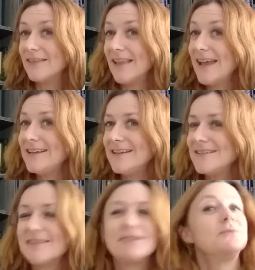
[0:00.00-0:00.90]
and the
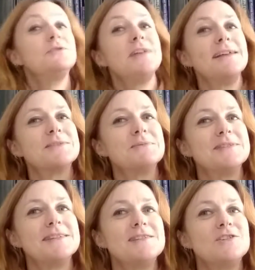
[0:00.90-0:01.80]
ladies of the Tootensil
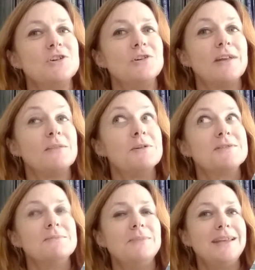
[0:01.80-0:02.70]
Women's Institute are the
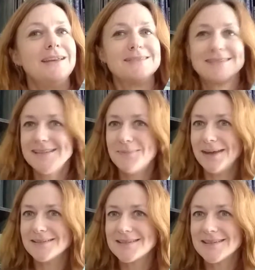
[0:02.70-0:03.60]
most immediate
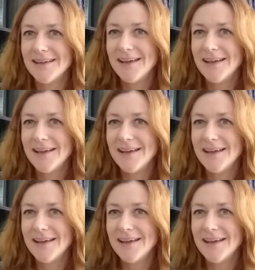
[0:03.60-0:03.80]
suspects.